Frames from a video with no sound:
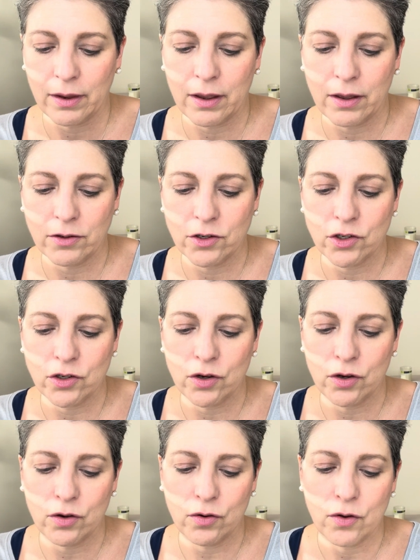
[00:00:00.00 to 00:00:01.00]
I'll show
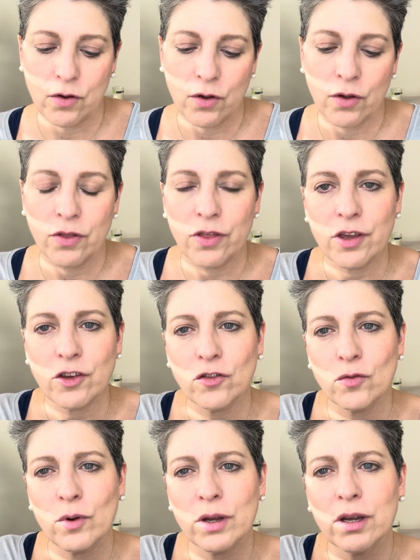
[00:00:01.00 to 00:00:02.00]
you.
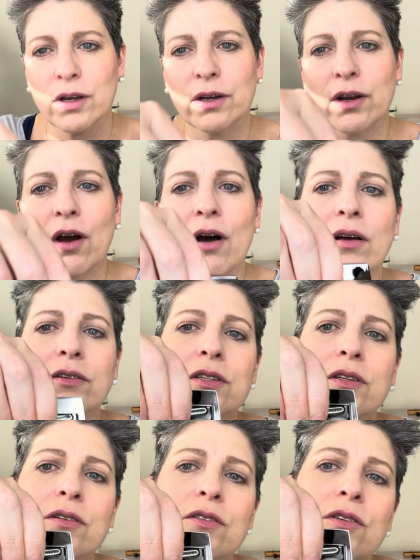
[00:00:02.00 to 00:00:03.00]
This one could
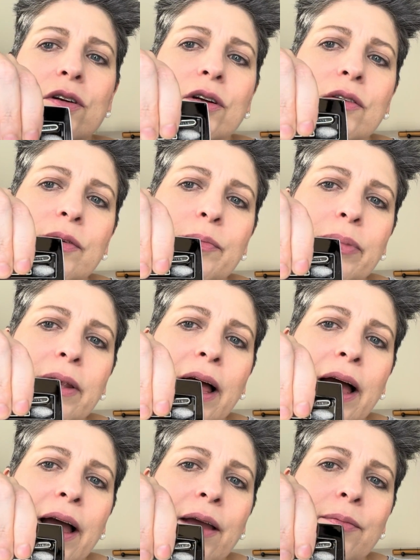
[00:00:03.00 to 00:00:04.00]
also sort of
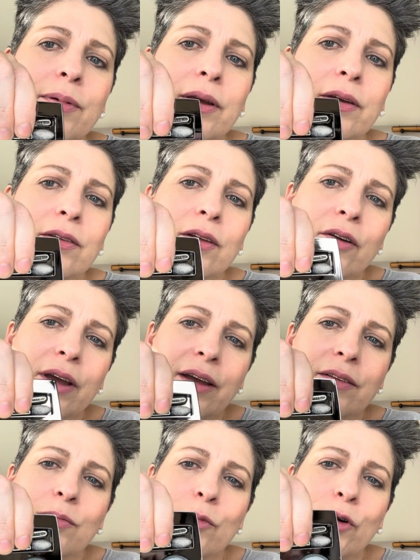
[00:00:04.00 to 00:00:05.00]
apply because now it
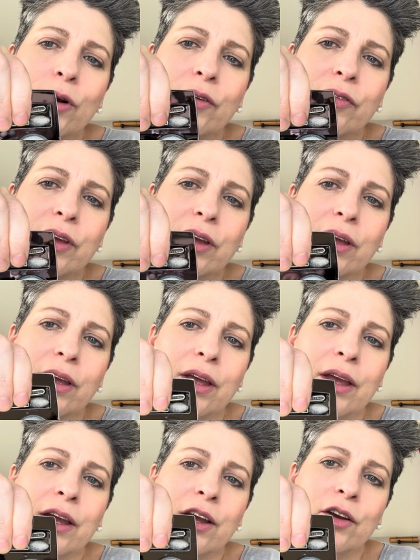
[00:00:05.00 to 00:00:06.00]
has more of the
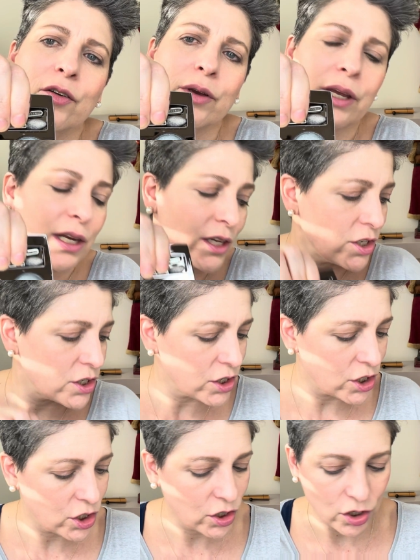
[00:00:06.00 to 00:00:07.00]

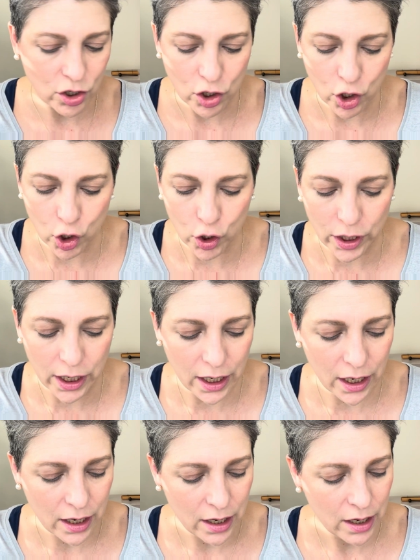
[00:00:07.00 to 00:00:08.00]
greenish
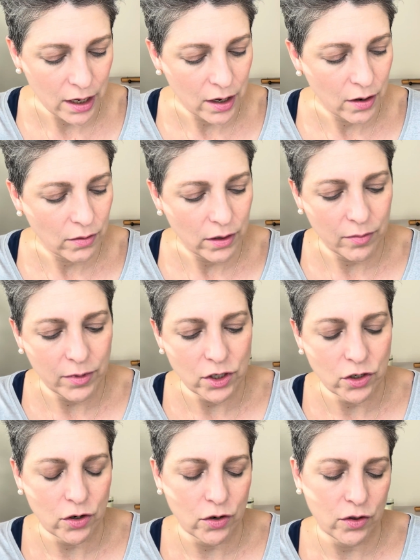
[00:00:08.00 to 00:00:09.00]
looking. Let me
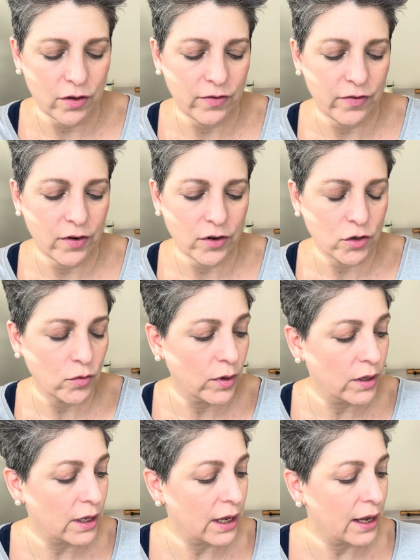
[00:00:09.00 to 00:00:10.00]
show you the first
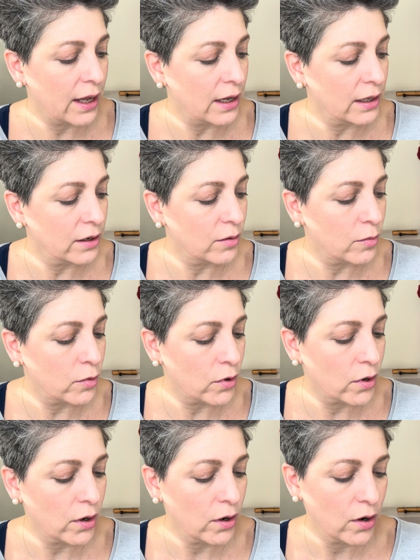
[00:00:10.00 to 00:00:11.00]
one that had a little
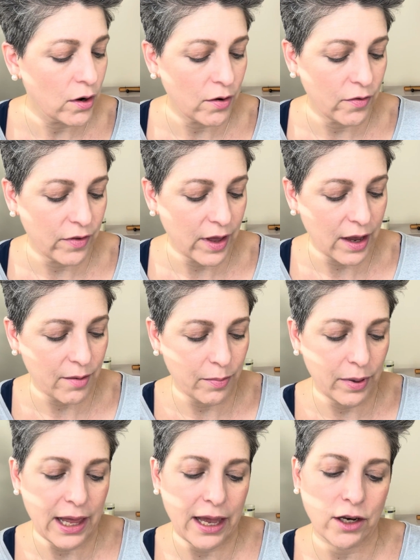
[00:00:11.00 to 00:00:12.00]
more of that
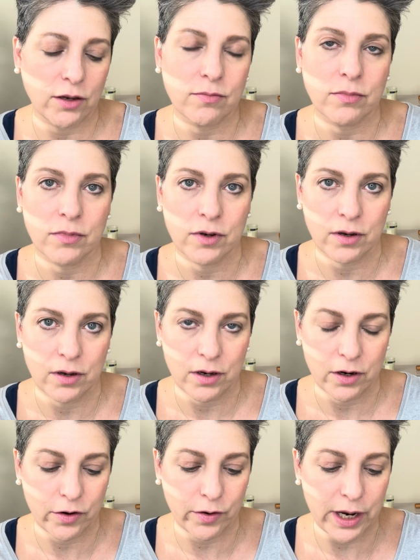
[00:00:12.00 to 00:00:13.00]
platinum
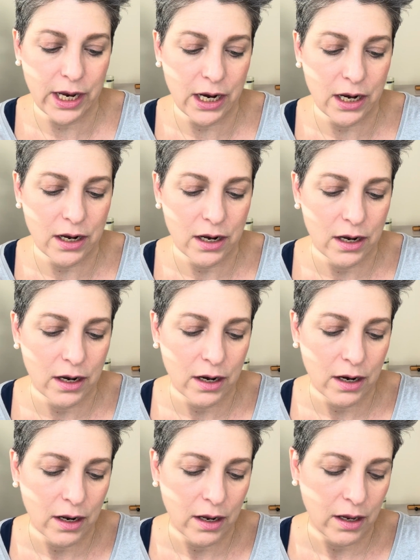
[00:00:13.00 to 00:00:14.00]
green.
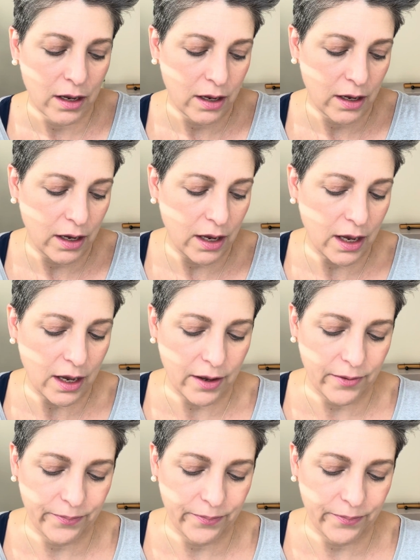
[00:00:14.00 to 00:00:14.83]
Yeah.